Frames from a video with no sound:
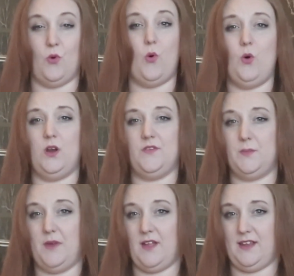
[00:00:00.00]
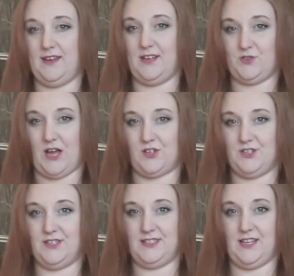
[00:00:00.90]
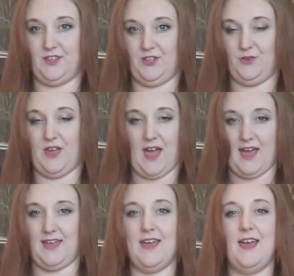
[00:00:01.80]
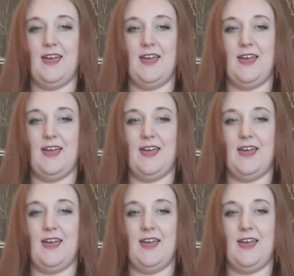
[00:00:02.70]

all of the Merlin attractions in the UK,